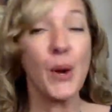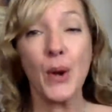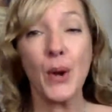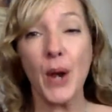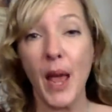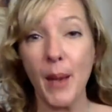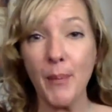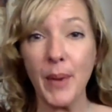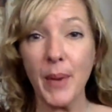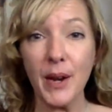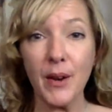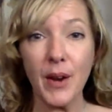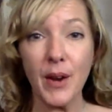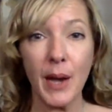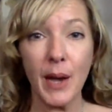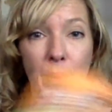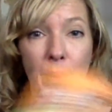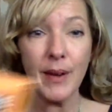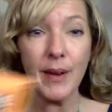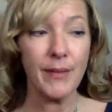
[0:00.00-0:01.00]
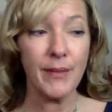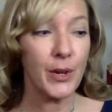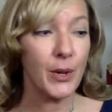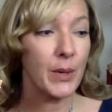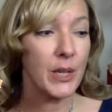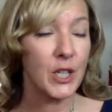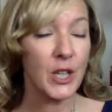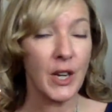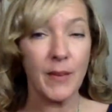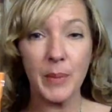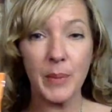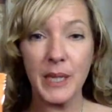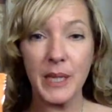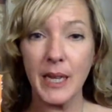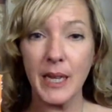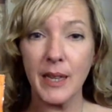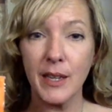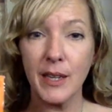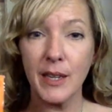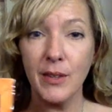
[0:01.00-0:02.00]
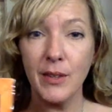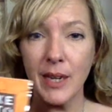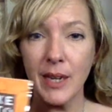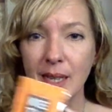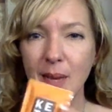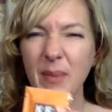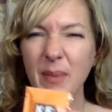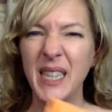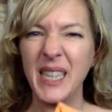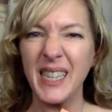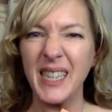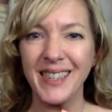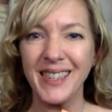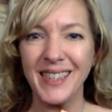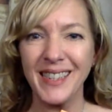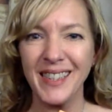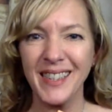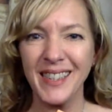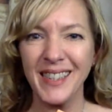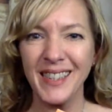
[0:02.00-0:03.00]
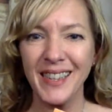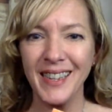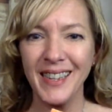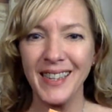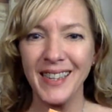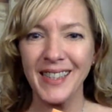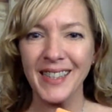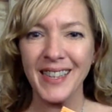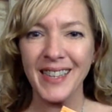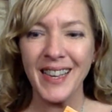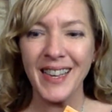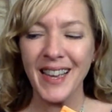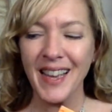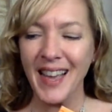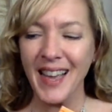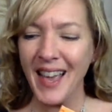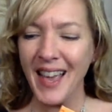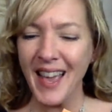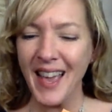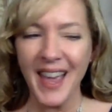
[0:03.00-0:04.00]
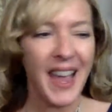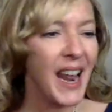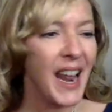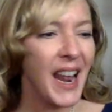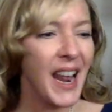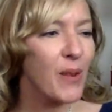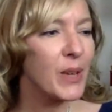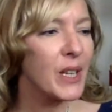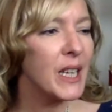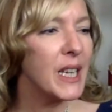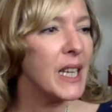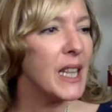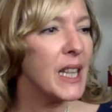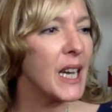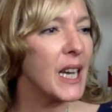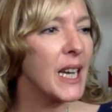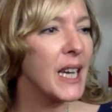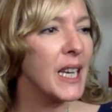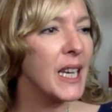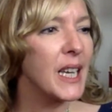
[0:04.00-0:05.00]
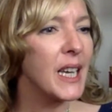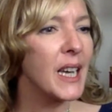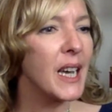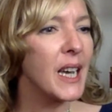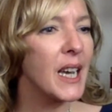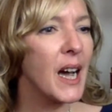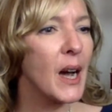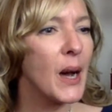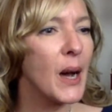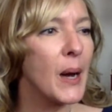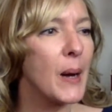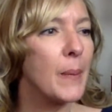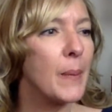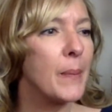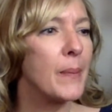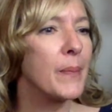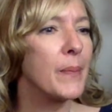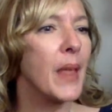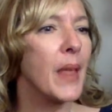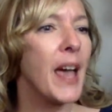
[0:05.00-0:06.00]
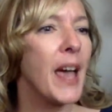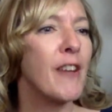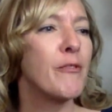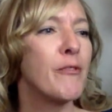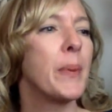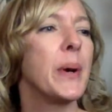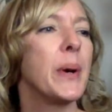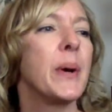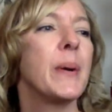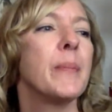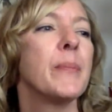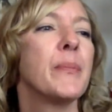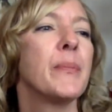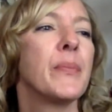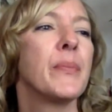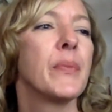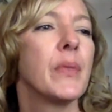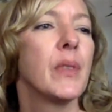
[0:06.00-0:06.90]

Their nut butter, however, which I've been telling you guys, I'm addicted to these. And I really like um, F Bomb.